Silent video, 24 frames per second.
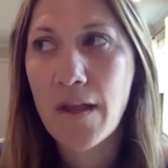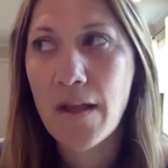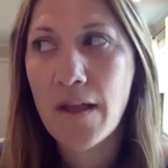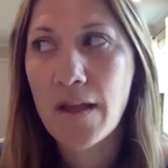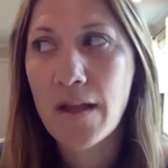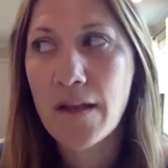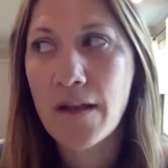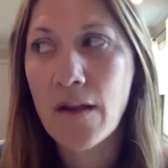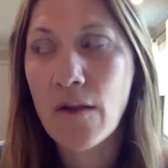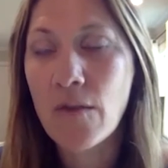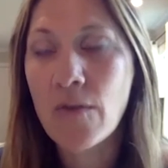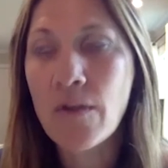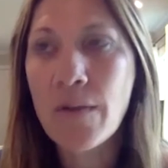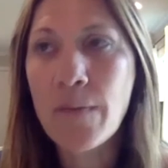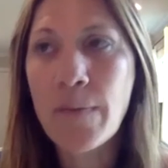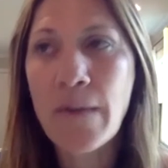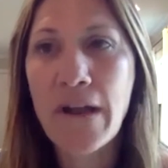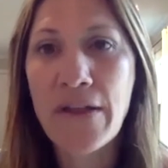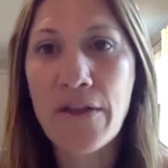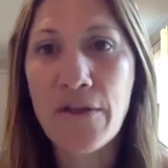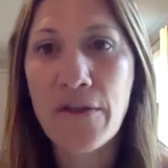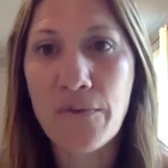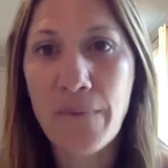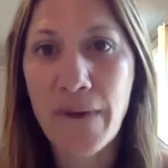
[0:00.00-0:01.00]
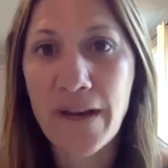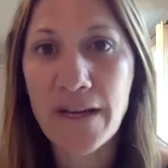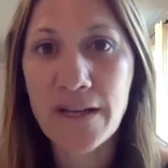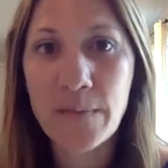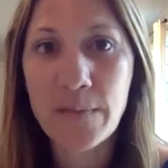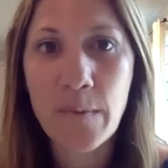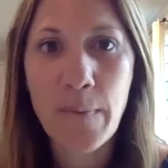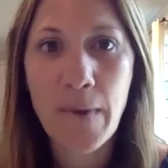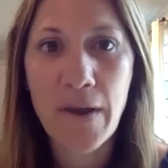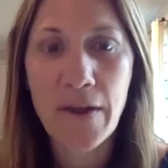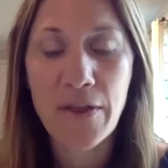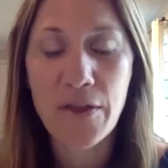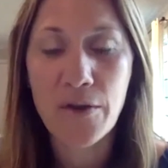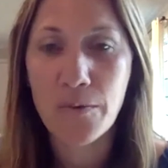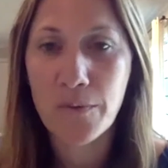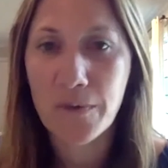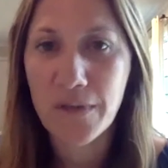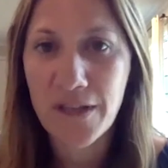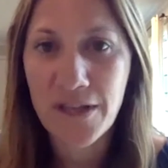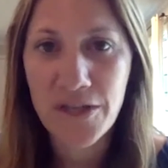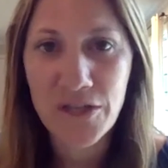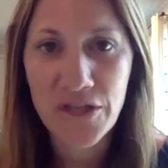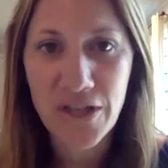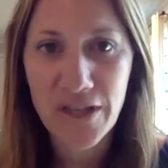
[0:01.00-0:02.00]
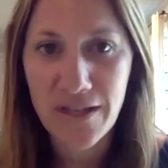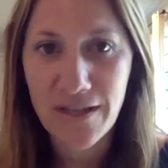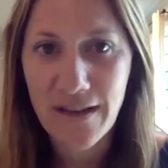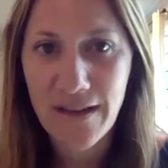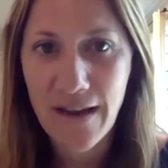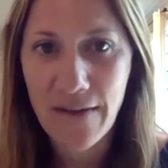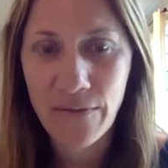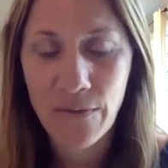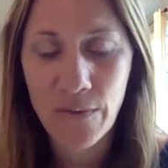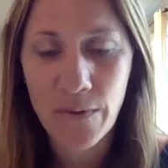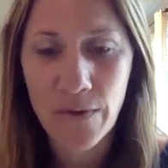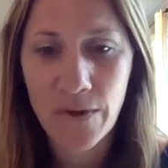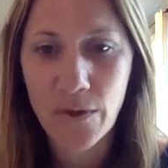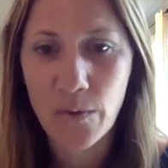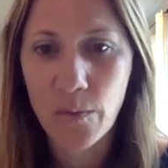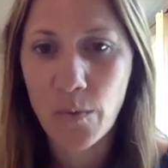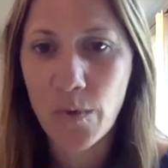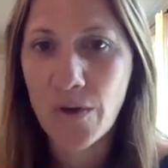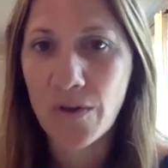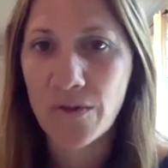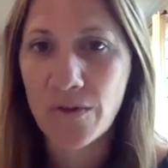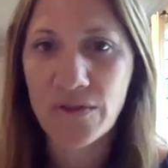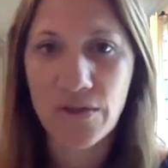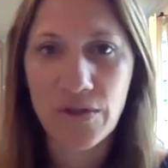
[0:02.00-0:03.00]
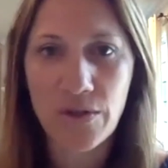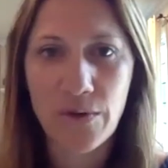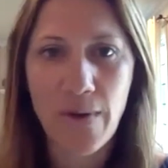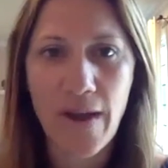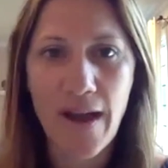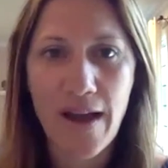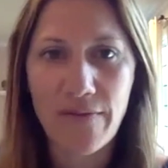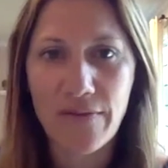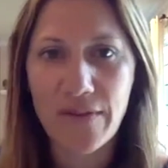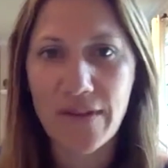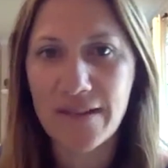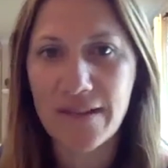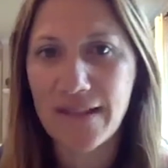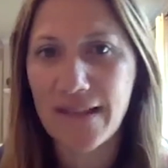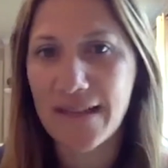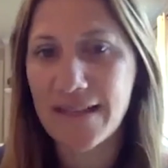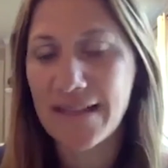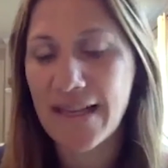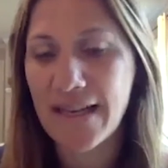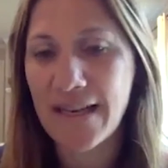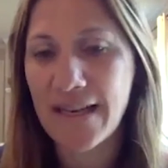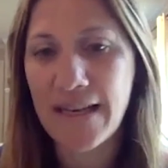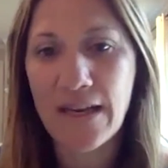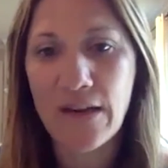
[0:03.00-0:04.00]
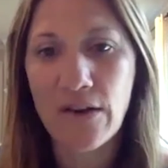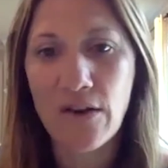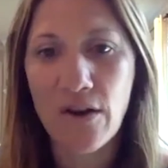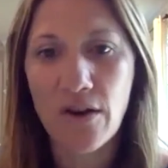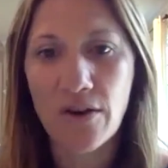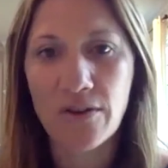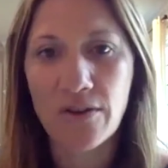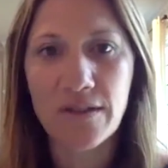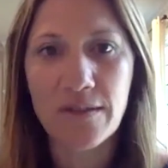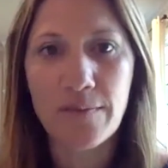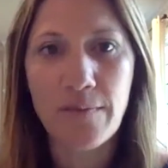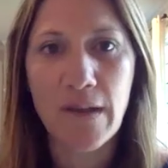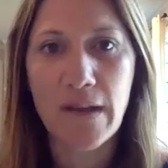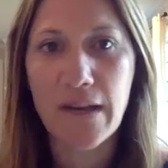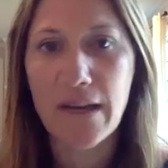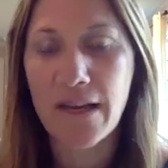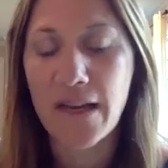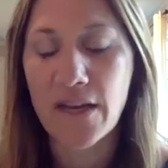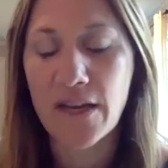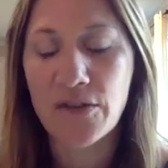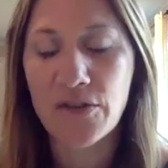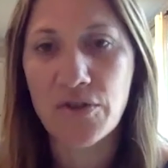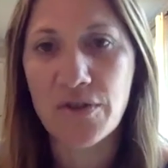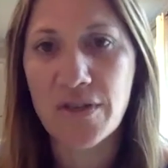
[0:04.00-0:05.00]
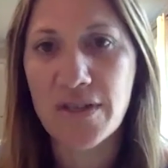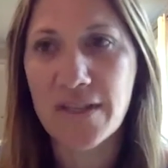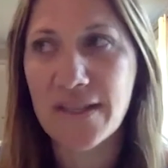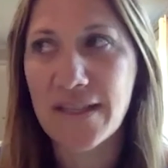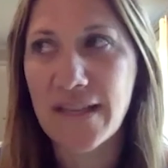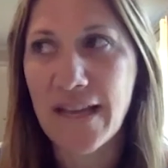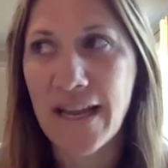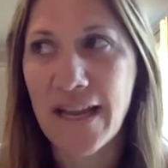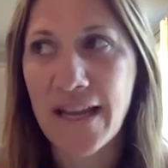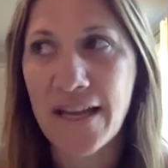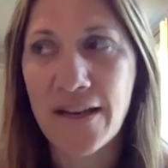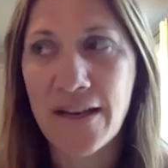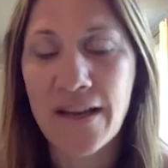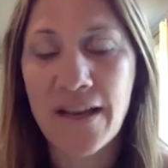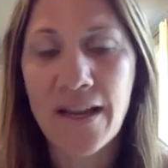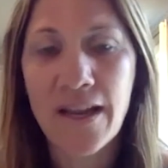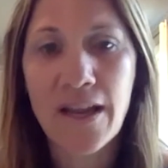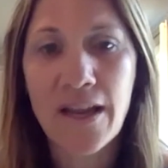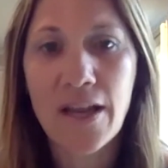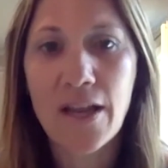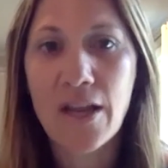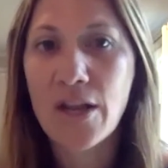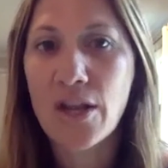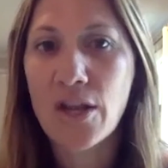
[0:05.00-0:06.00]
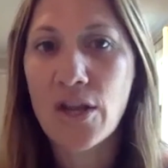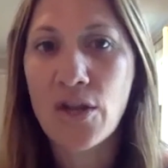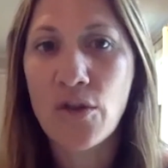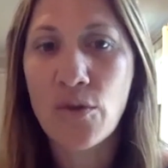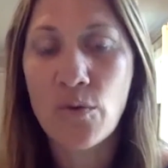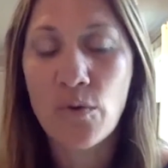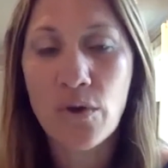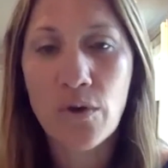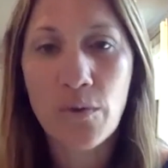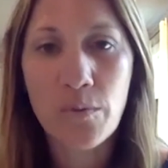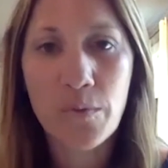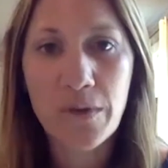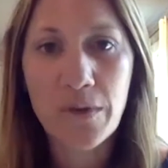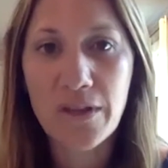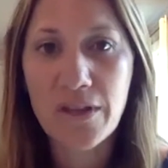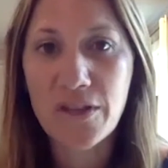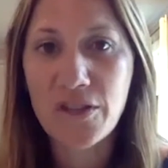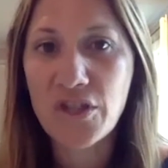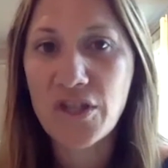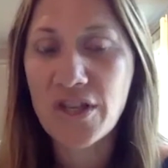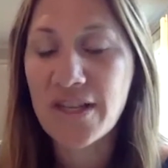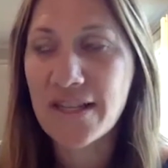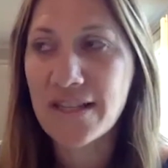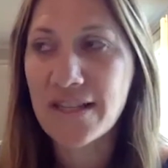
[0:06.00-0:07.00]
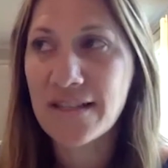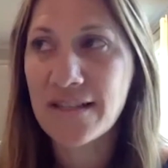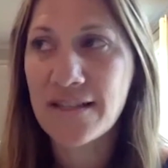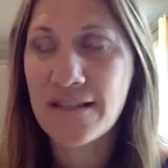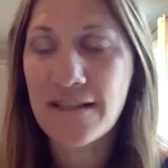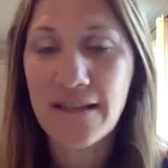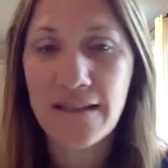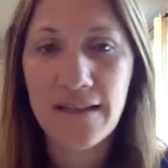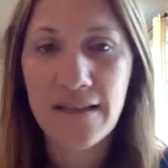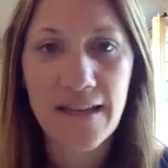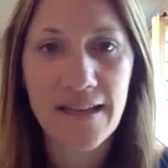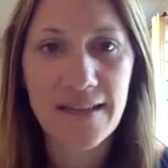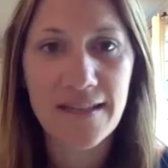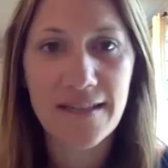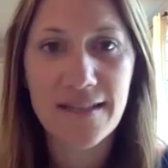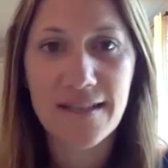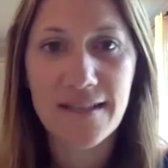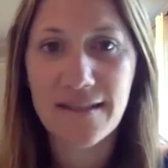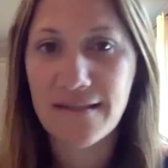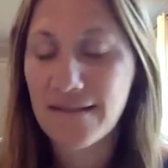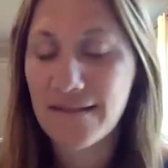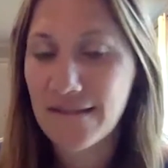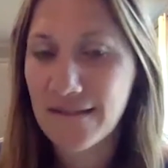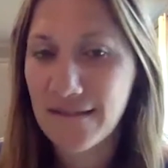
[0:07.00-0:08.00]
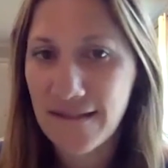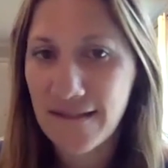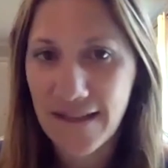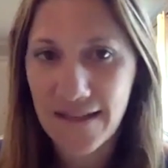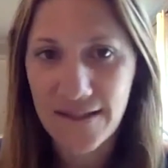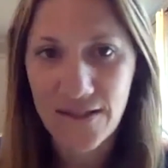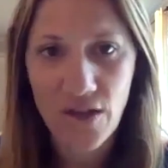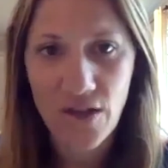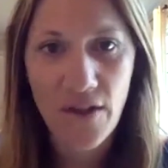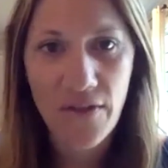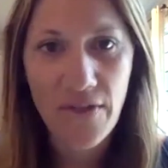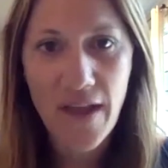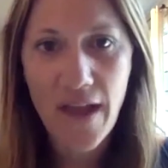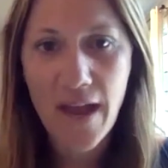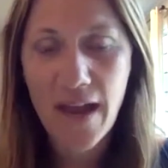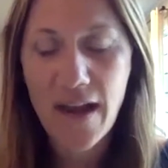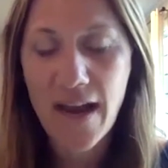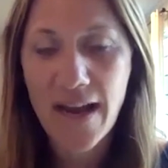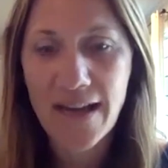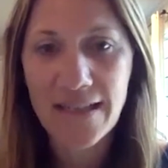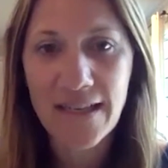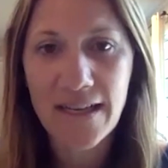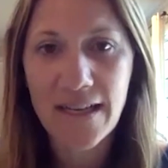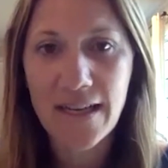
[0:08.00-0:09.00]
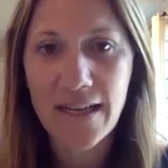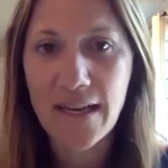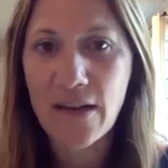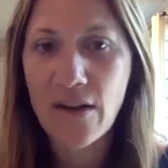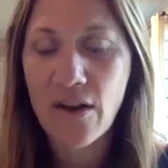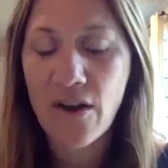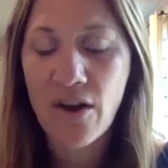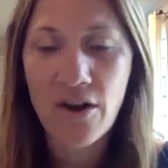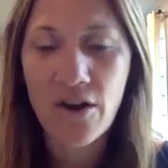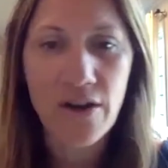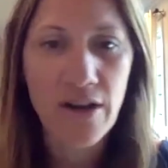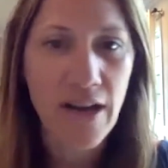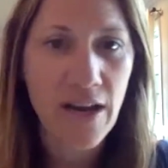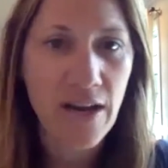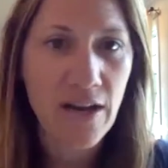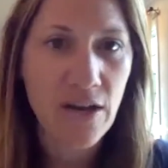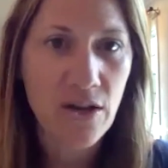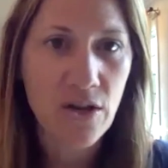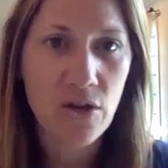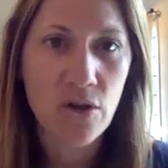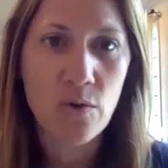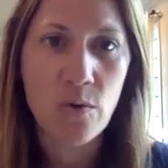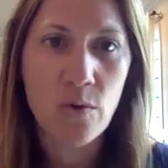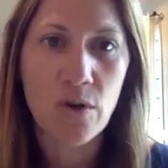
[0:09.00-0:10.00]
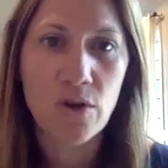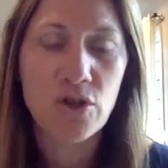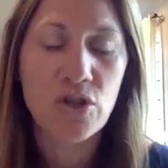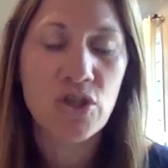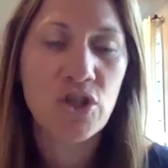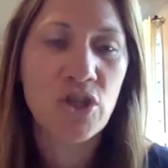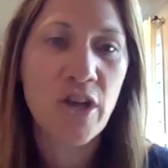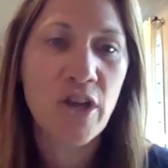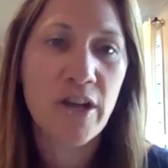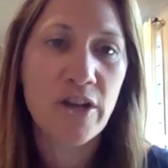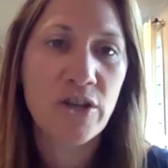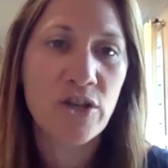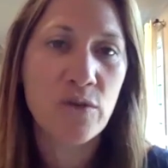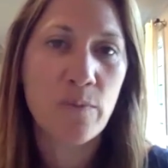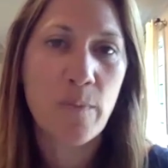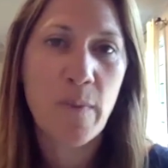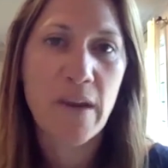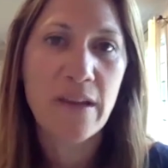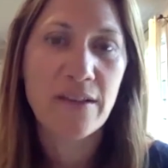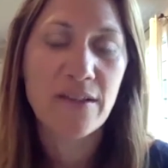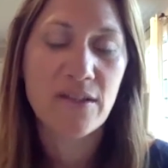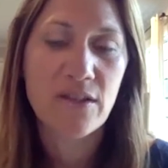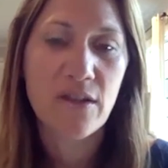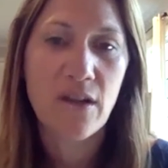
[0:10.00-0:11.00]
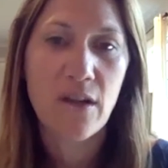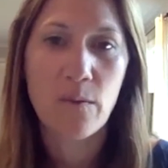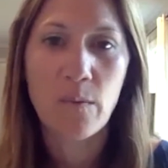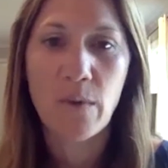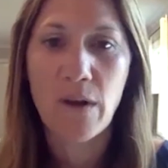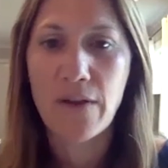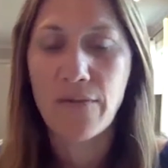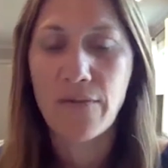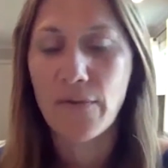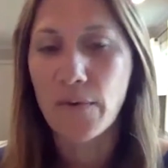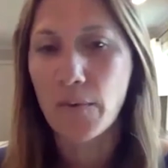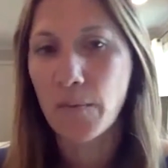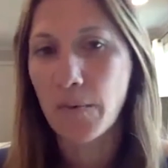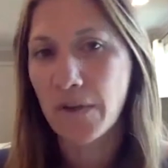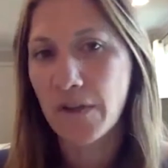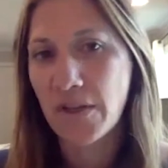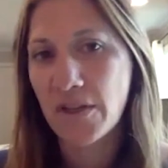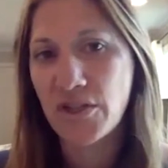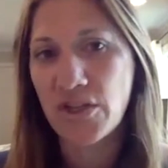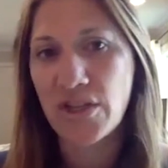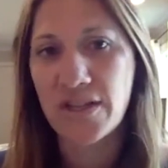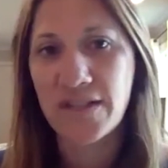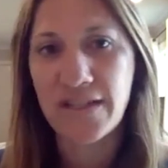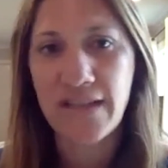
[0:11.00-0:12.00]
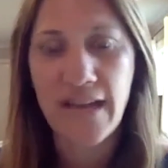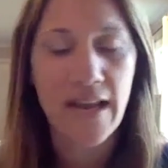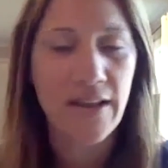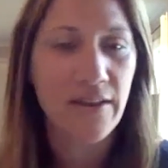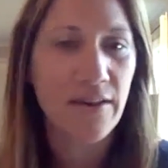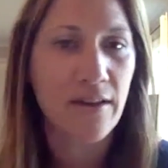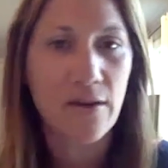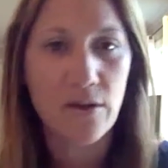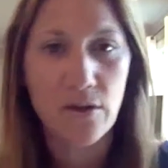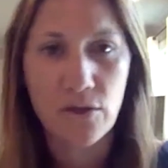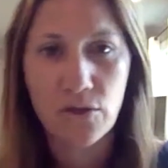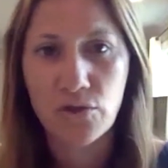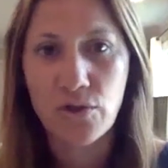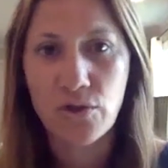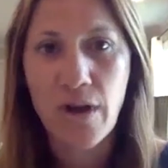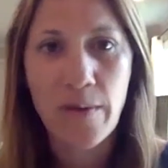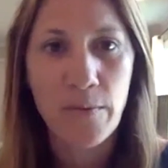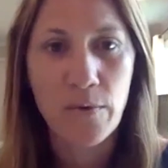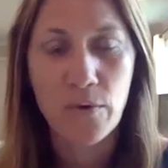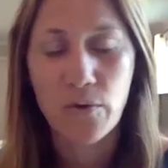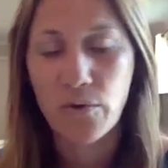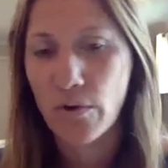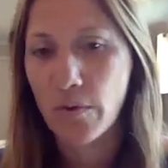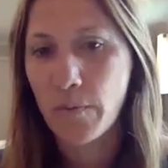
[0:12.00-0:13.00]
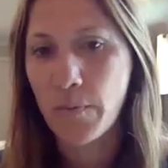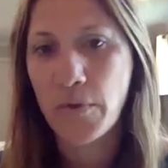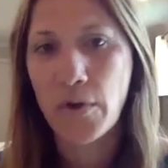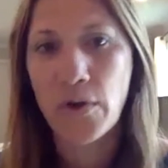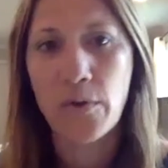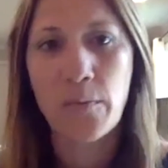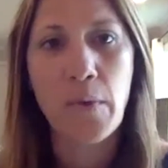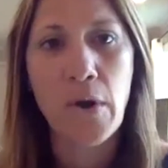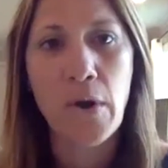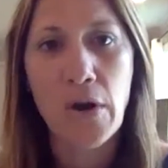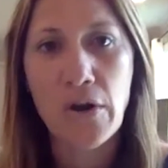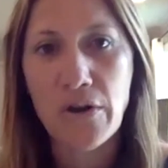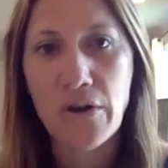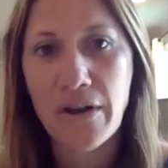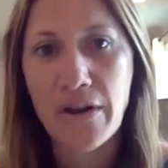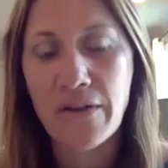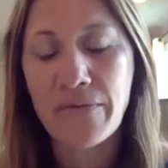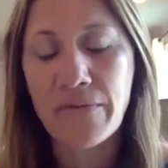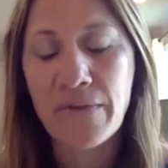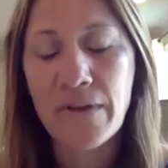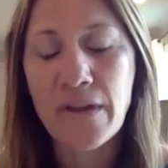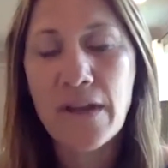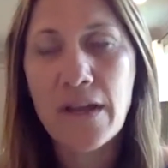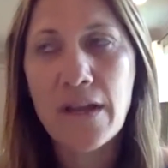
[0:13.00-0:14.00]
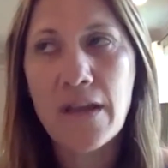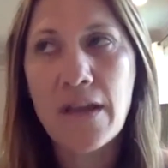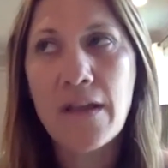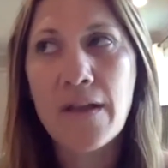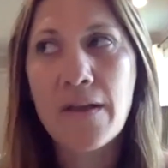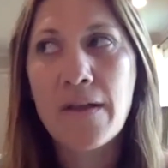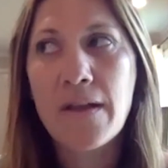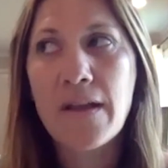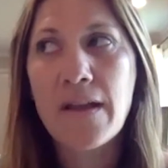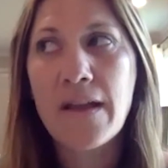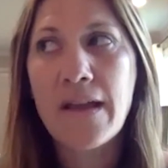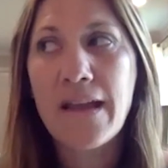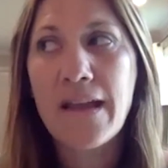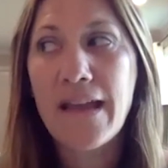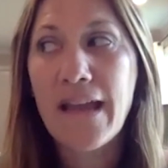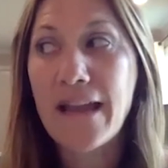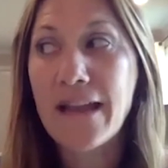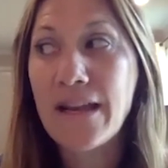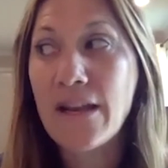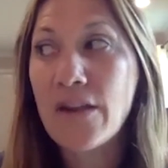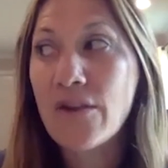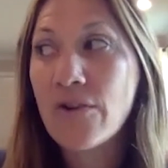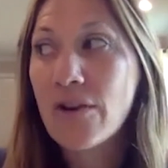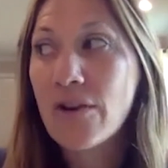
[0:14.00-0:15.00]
not only by their race, but by their religion everywhere in the world. So you have these identity cards in many countries, and your religion is on that identity card, and you are judged based on whatever religious, ethnic, or tribal group you're part of. And here in